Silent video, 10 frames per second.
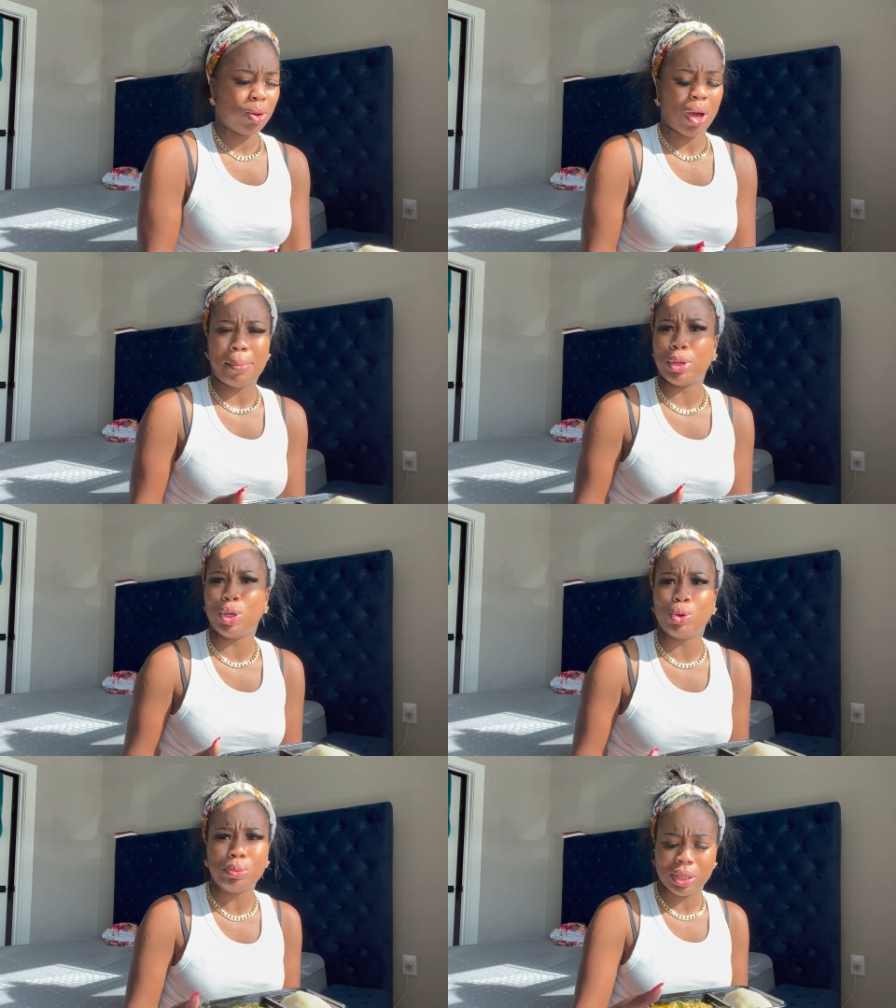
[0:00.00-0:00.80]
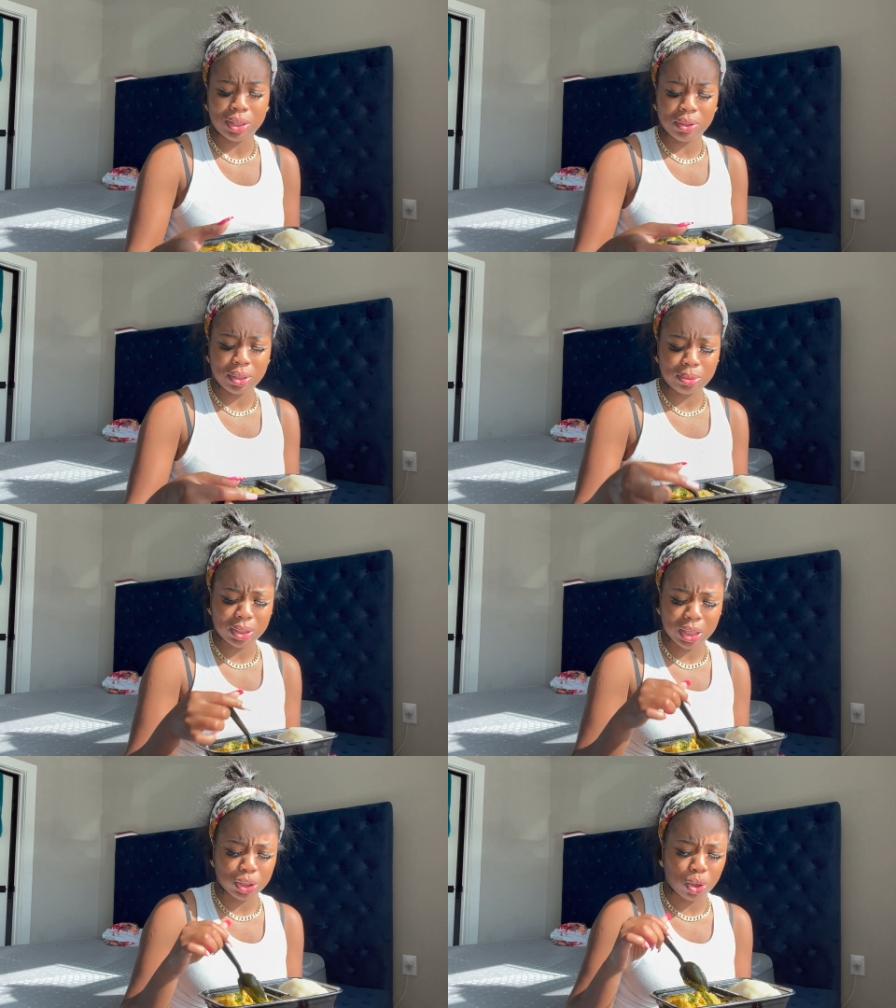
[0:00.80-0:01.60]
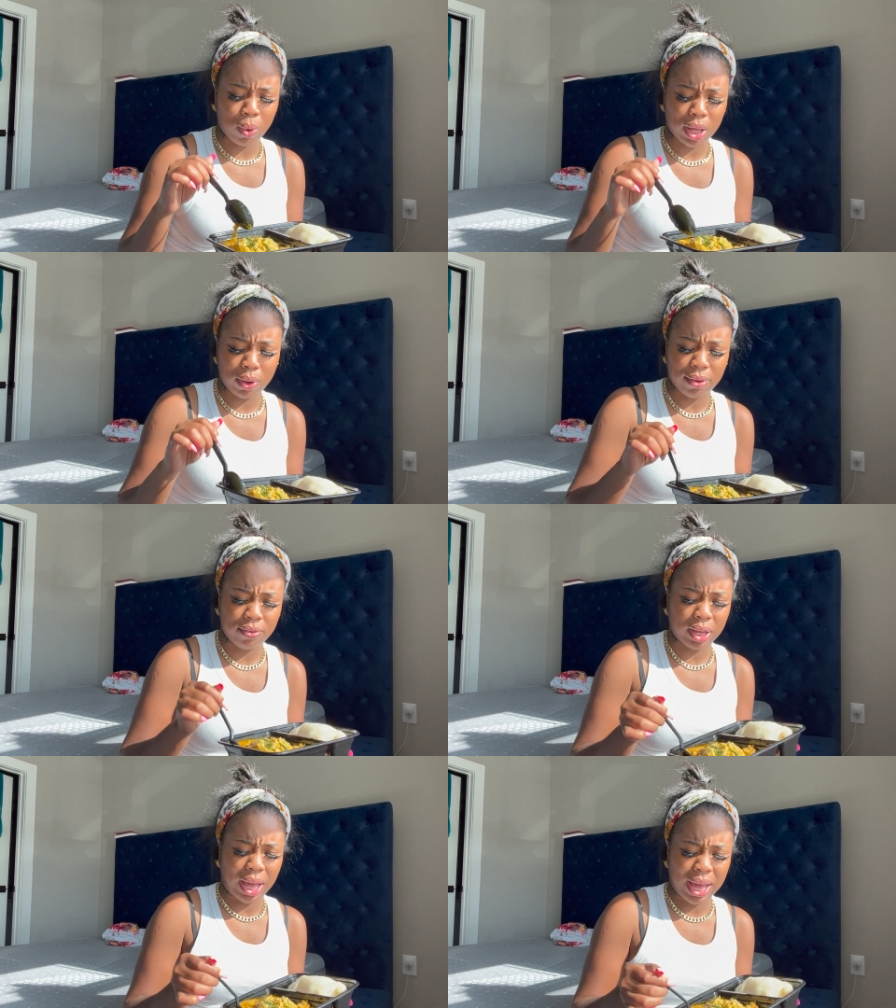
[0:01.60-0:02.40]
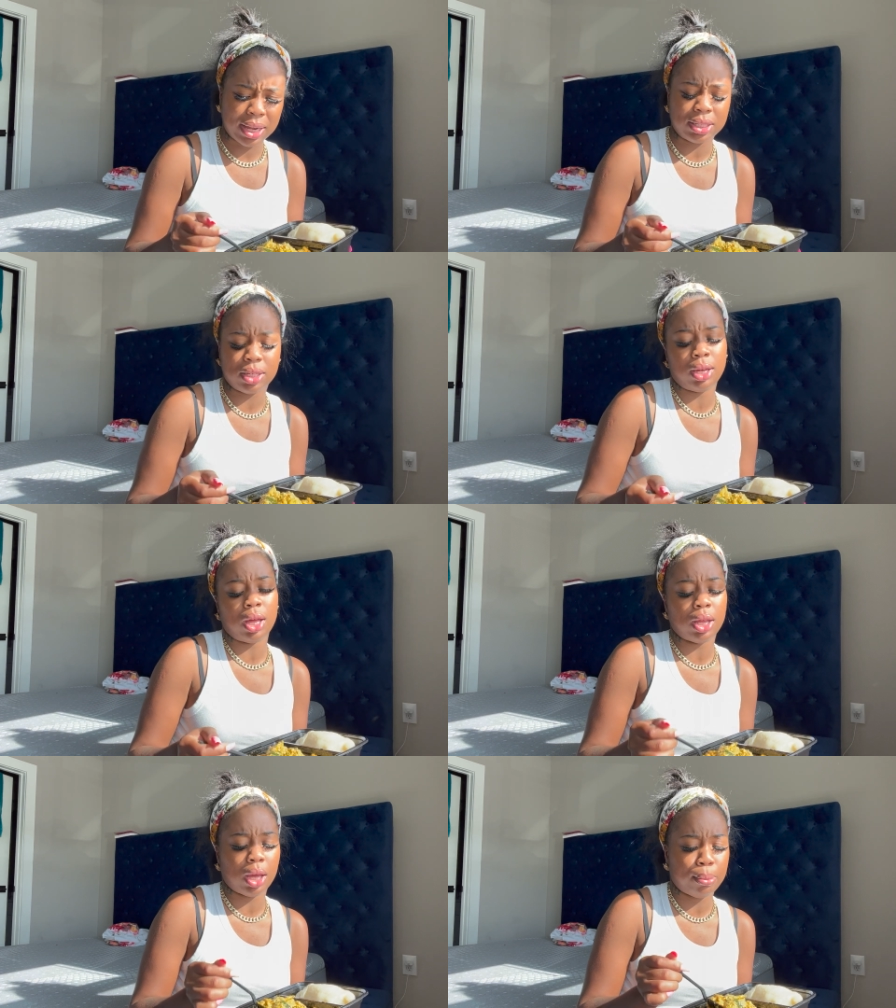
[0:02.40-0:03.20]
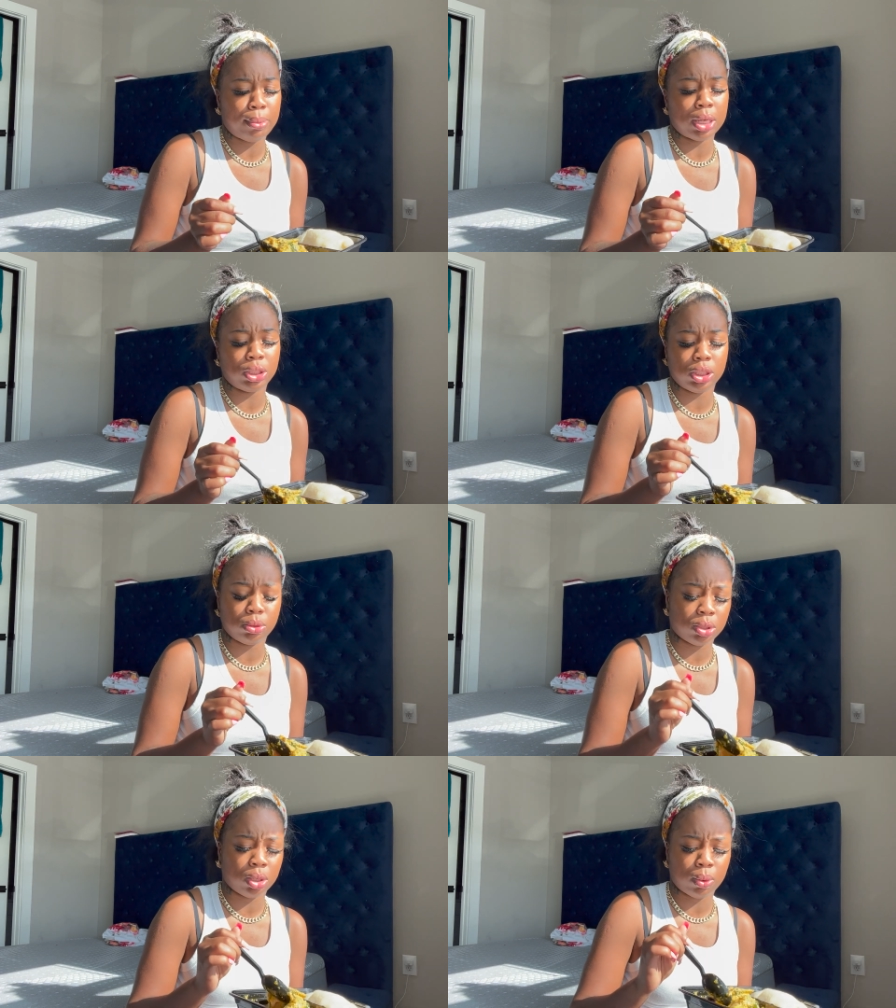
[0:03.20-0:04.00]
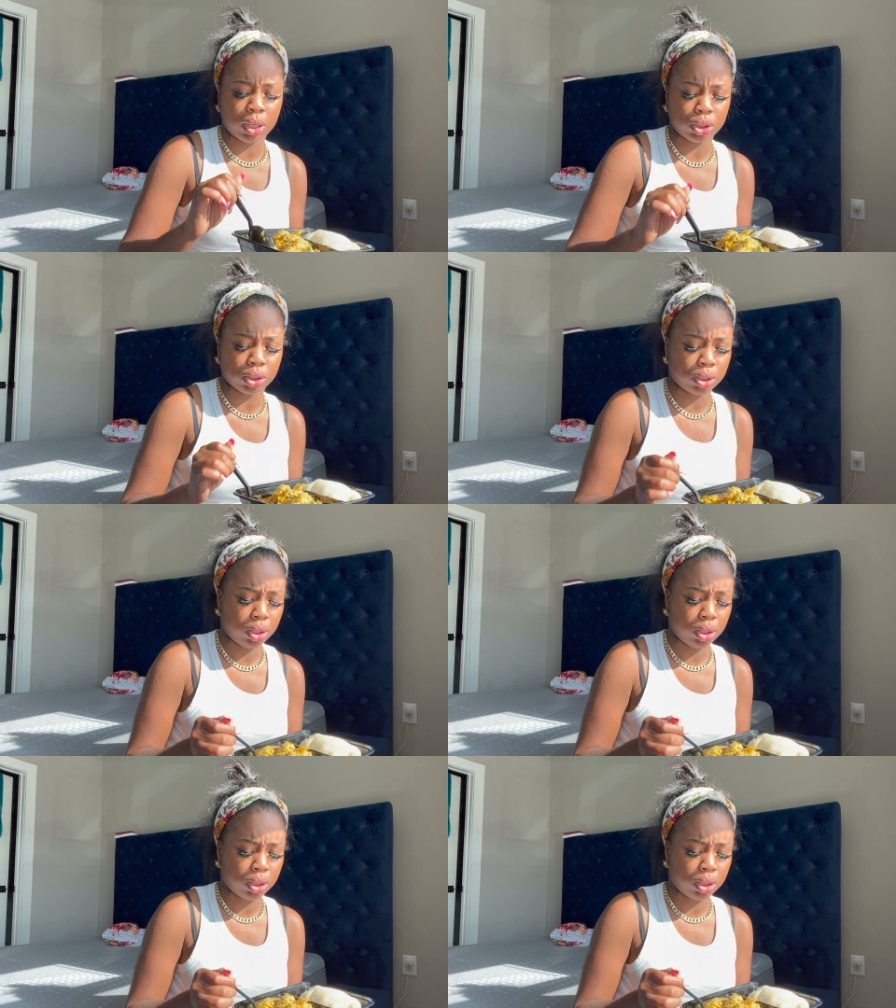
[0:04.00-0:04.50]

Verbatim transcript: I'm human, you know what I'm saying? So why do I feel like I had to tell y'all that my sheets was in the washer?